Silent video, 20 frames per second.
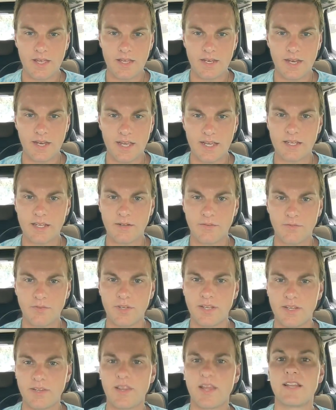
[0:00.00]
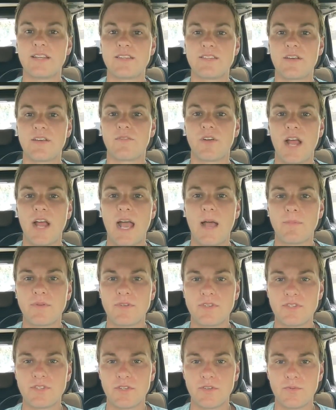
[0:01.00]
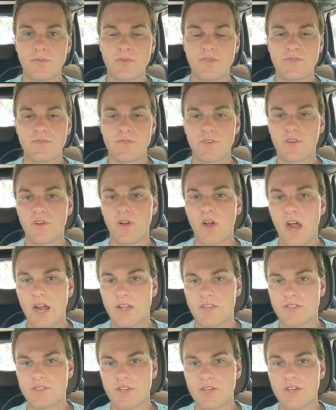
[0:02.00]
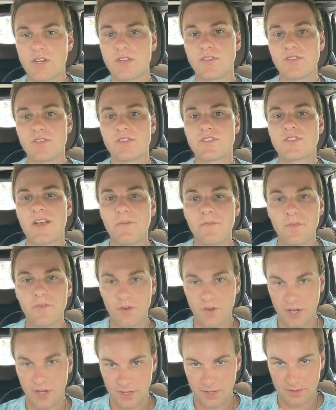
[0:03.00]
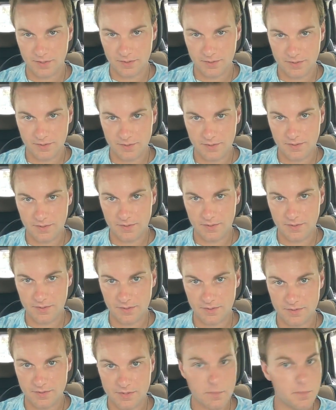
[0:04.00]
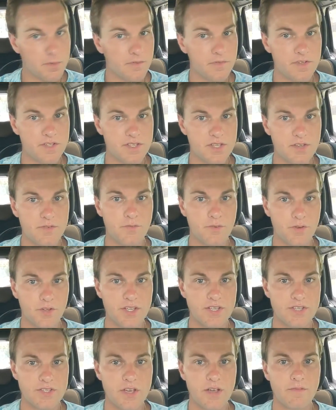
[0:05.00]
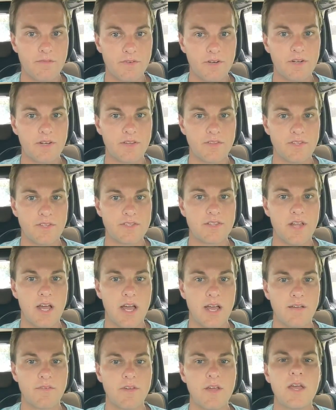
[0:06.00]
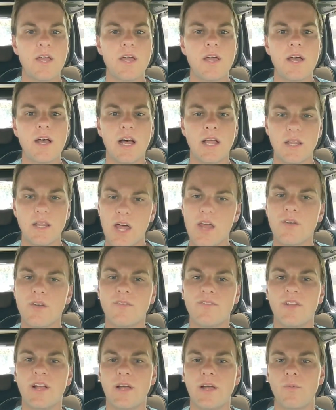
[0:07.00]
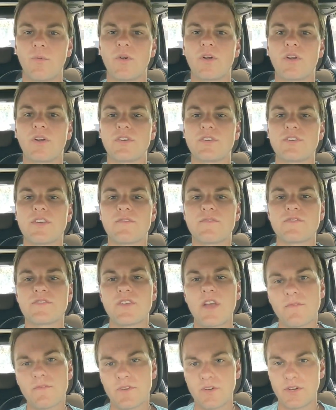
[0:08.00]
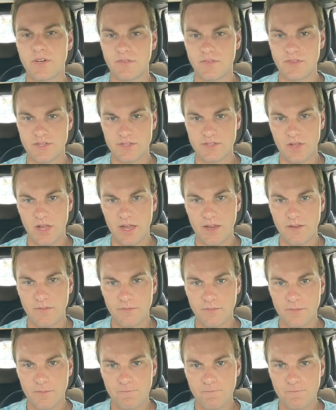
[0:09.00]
negatively that has ever happened to you was for your highest good. Suffering. Some of us have really suffered in this life. A lot of light workers have suffered in this life.